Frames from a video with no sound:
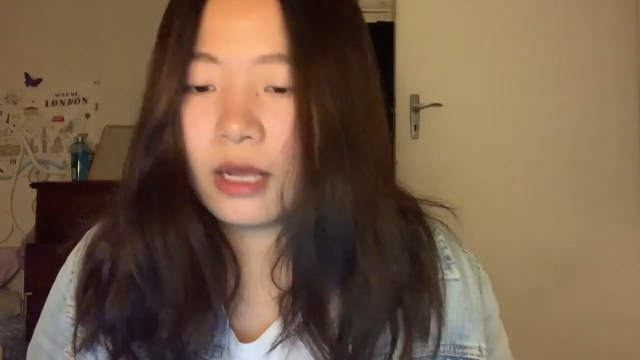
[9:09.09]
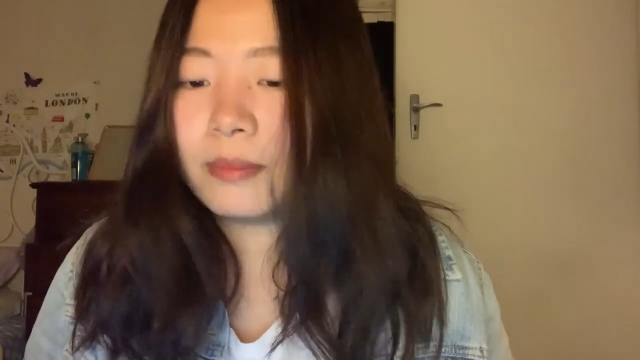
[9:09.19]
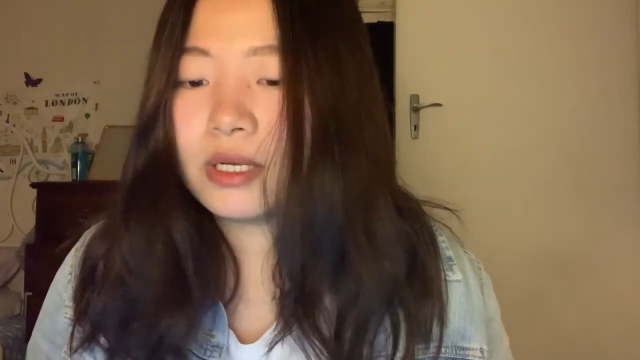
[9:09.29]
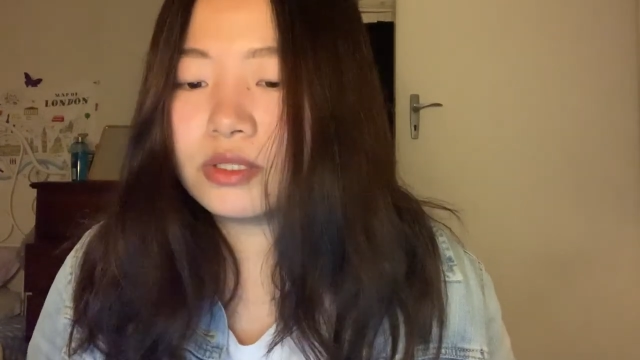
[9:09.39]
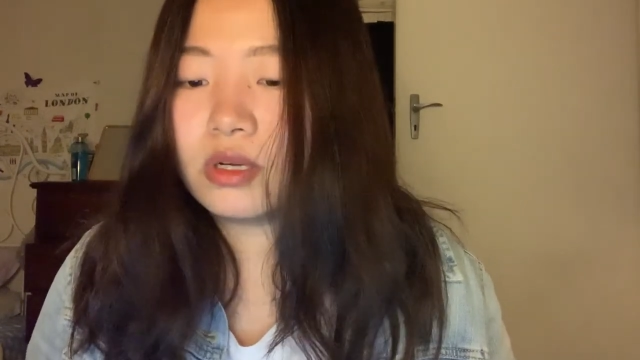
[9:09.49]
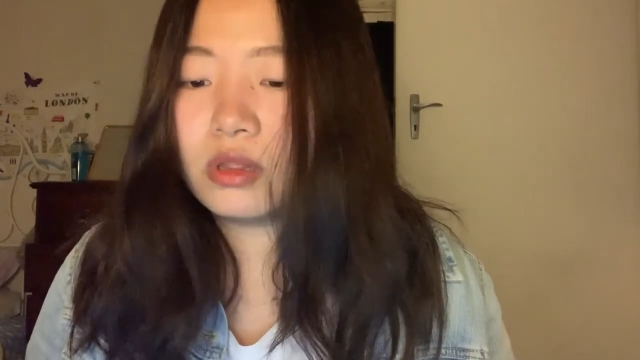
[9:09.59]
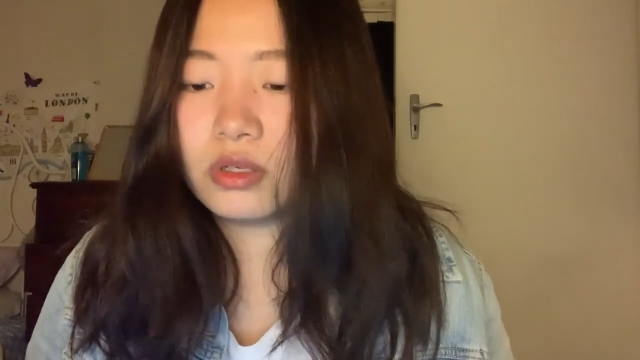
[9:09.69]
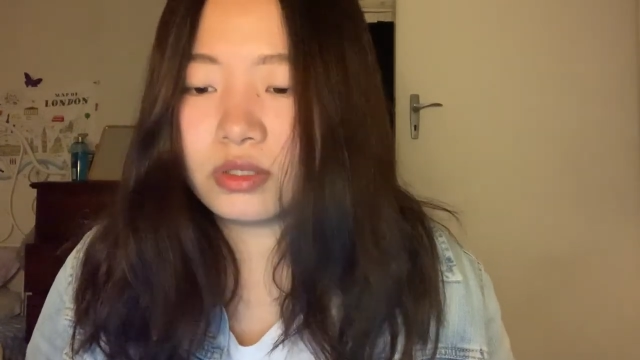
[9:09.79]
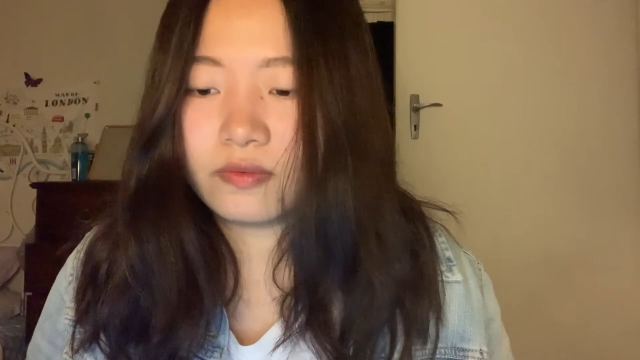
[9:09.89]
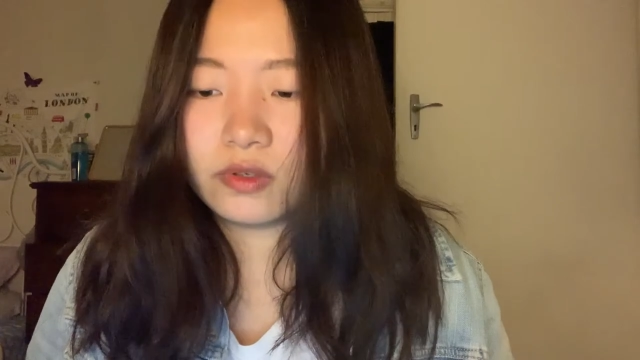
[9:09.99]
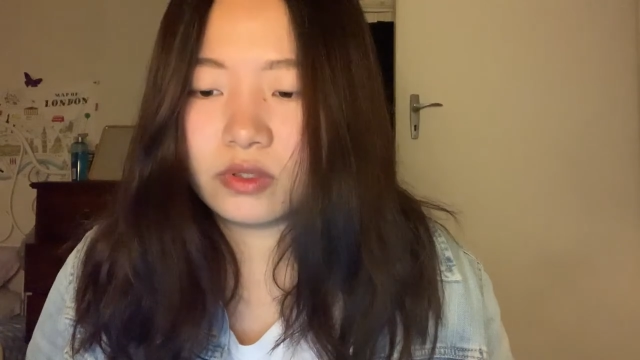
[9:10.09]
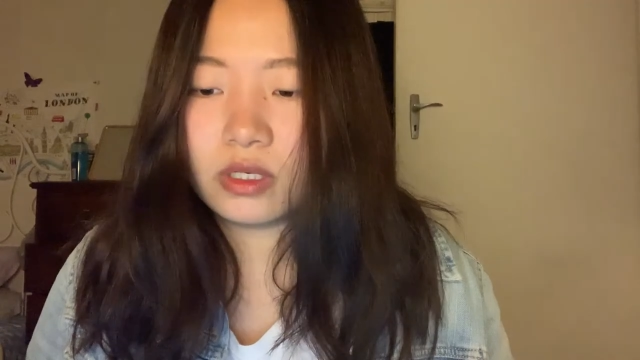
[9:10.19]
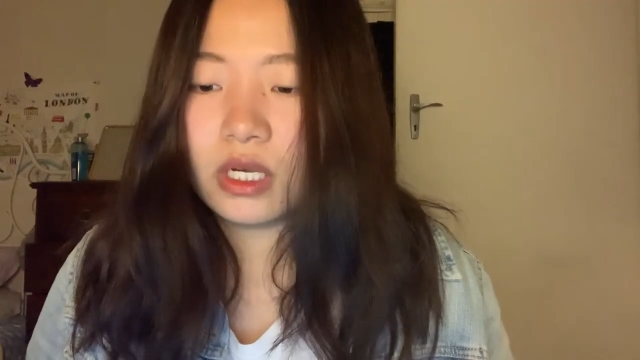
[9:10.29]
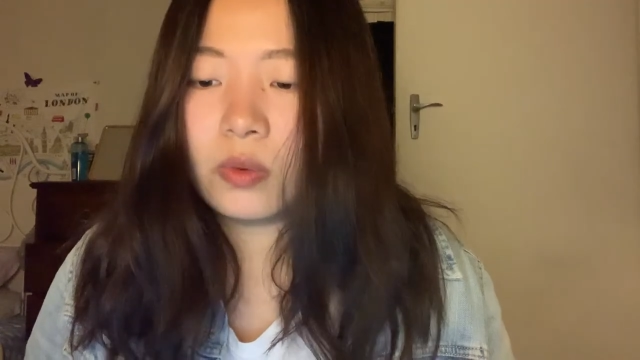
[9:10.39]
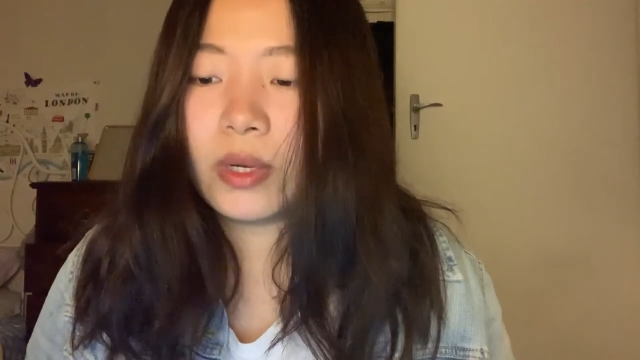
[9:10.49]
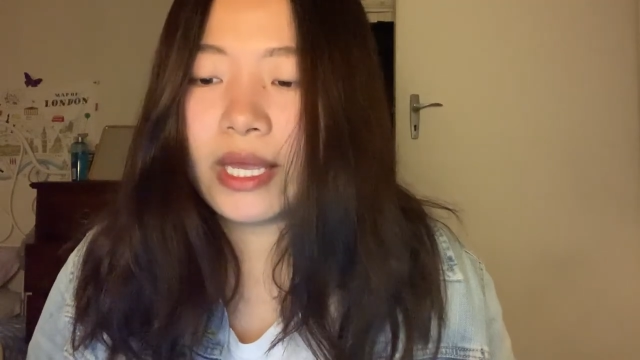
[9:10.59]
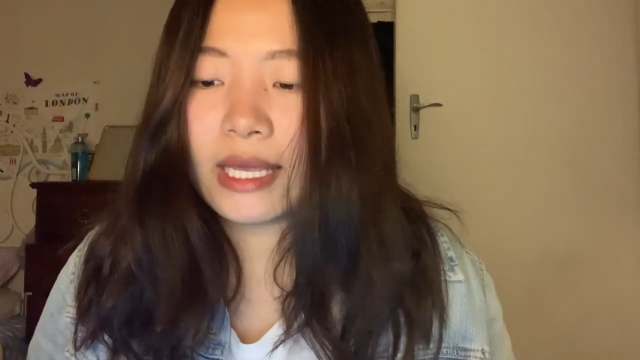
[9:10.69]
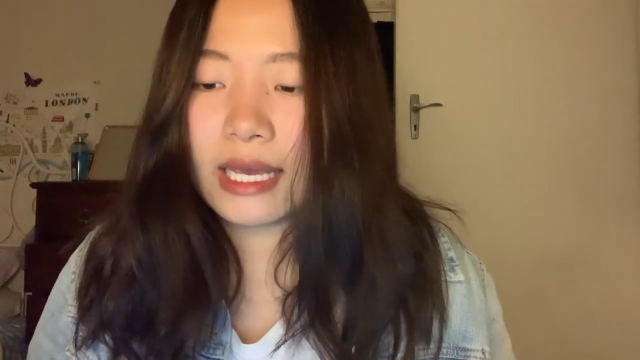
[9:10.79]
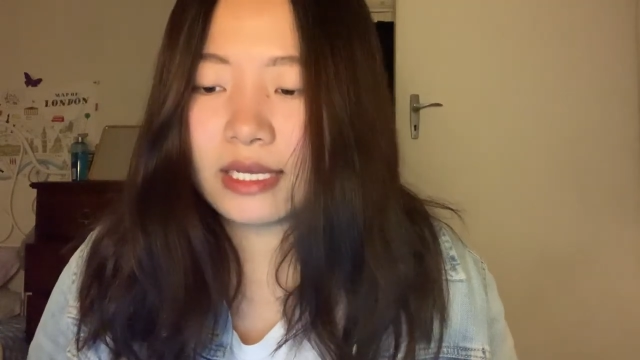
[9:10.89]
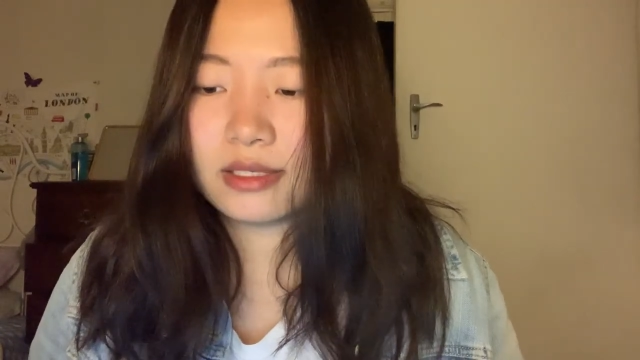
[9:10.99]
Based on those food, we
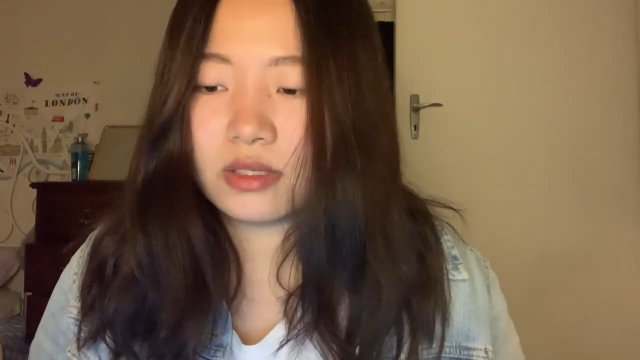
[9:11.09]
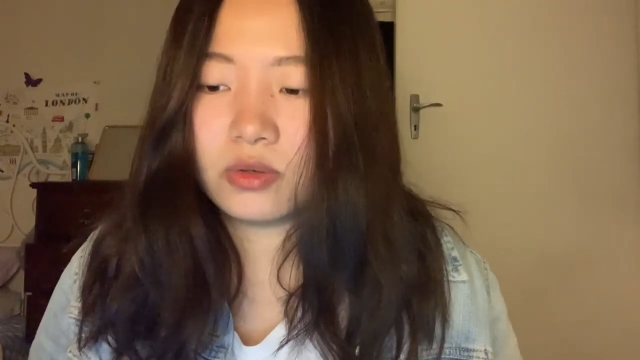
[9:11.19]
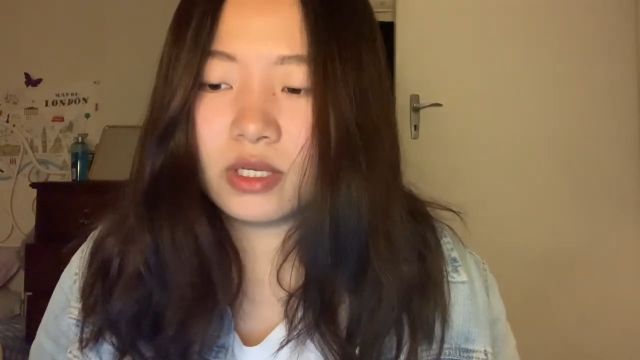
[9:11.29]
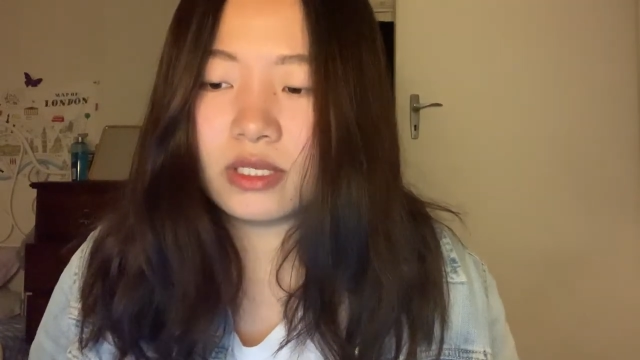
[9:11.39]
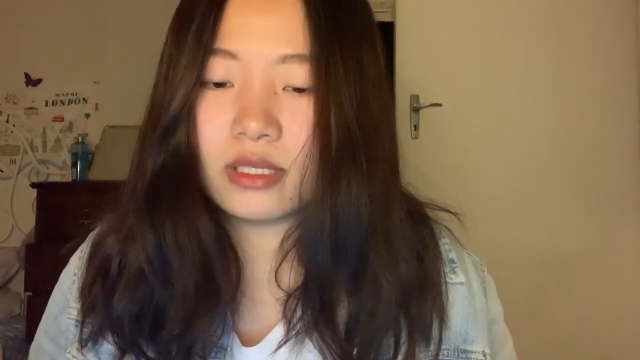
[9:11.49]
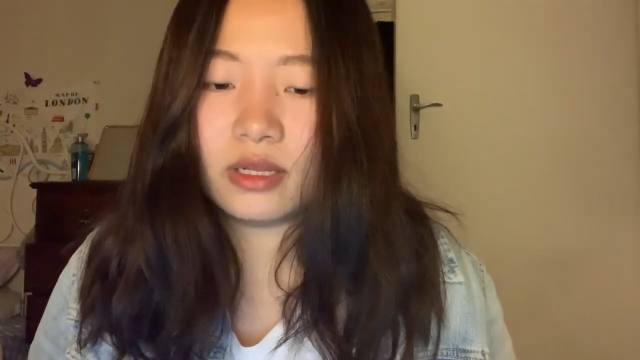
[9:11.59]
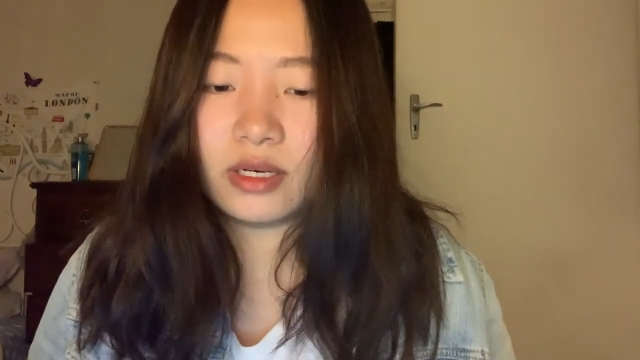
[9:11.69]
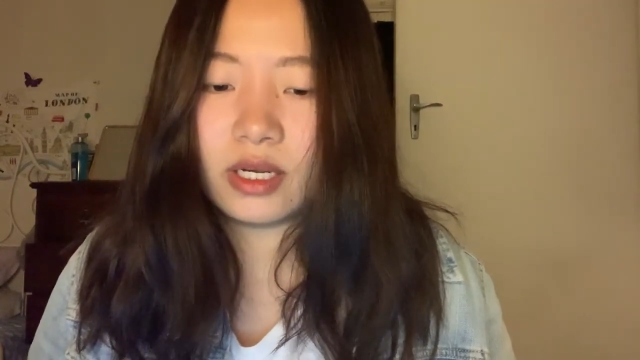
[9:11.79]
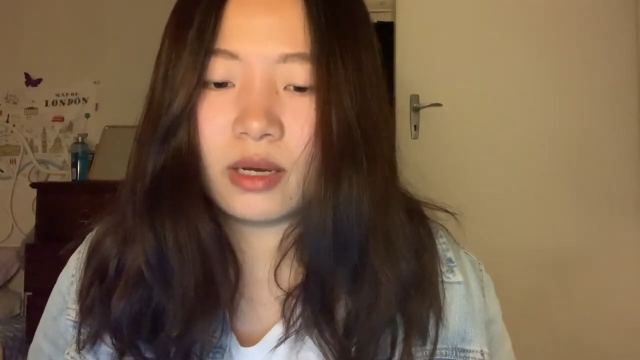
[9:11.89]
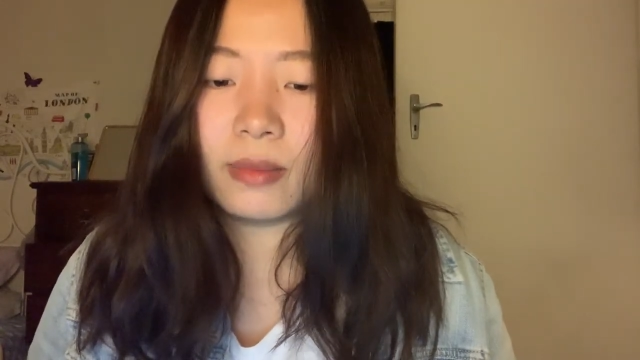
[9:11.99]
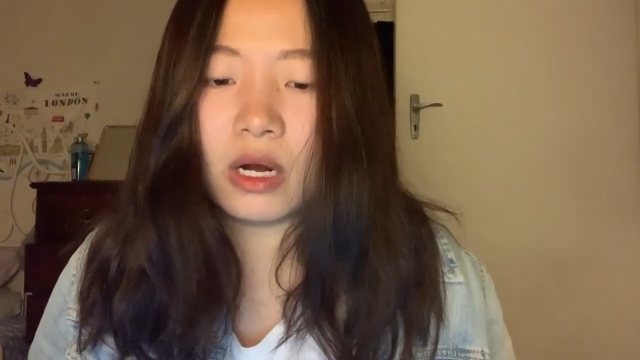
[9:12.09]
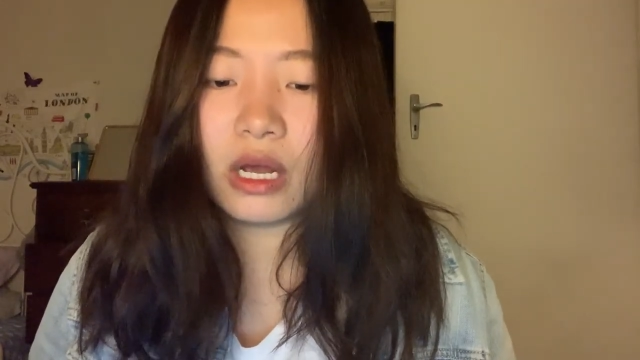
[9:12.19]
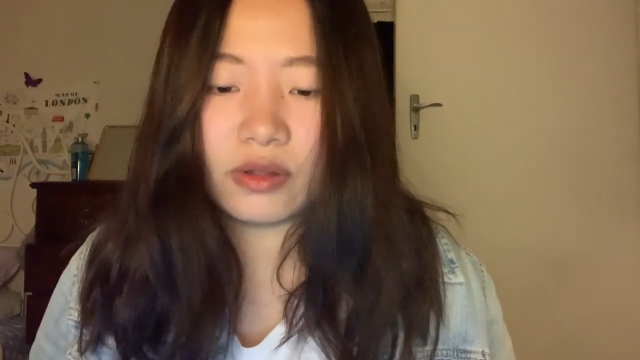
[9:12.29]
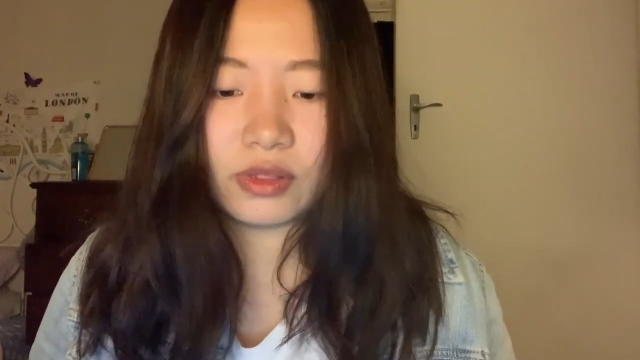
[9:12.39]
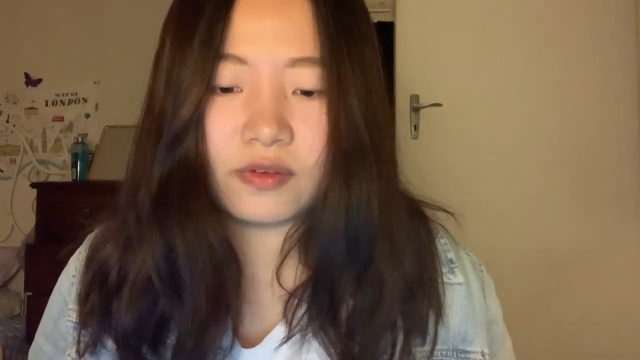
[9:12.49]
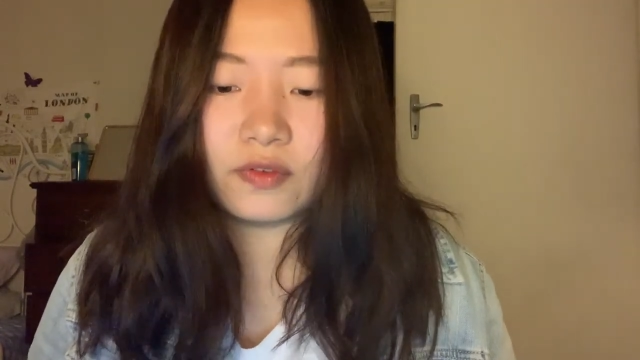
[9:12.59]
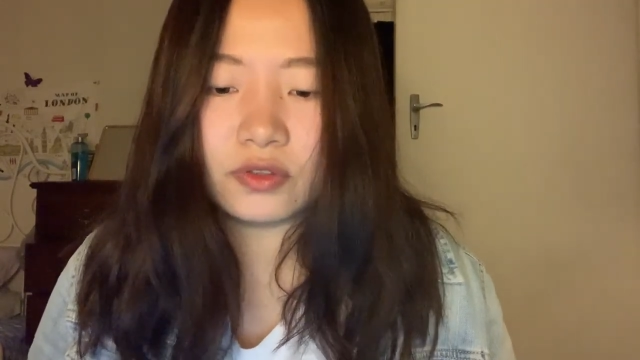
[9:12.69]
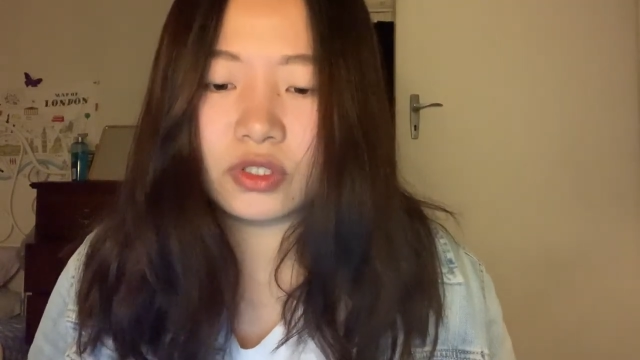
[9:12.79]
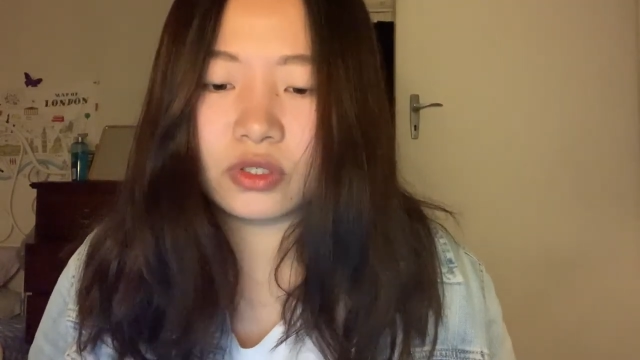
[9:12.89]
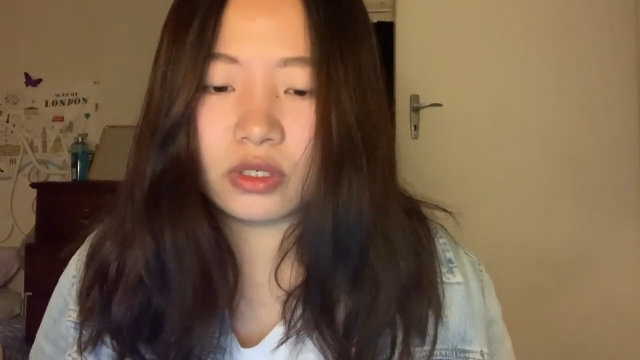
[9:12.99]
enhance students' learning about healthy
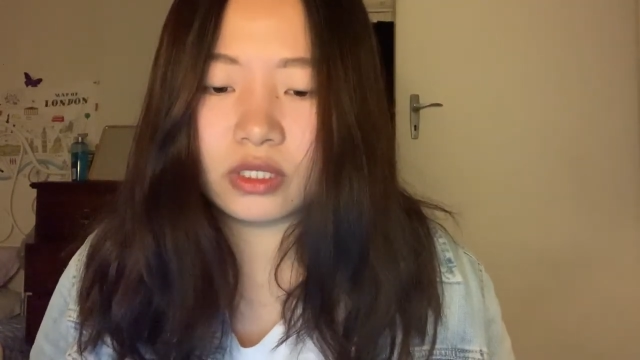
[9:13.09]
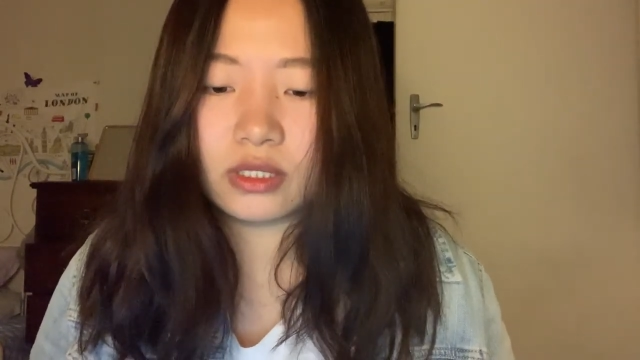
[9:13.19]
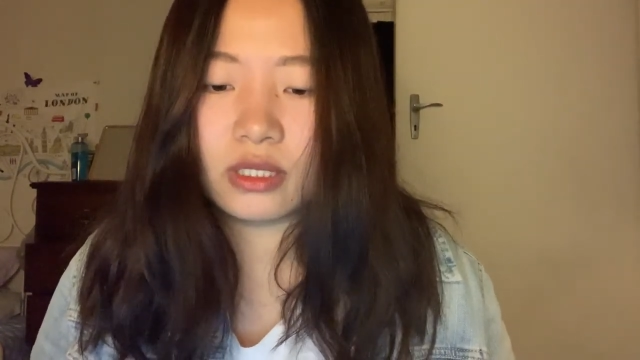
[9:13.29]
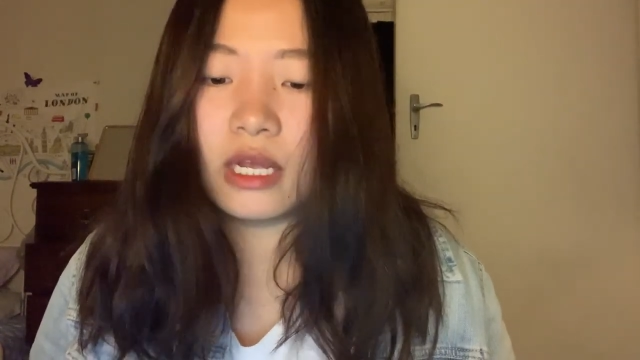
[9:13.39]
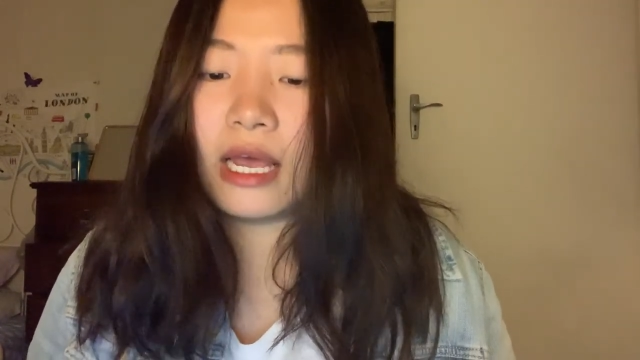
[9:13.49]
food choice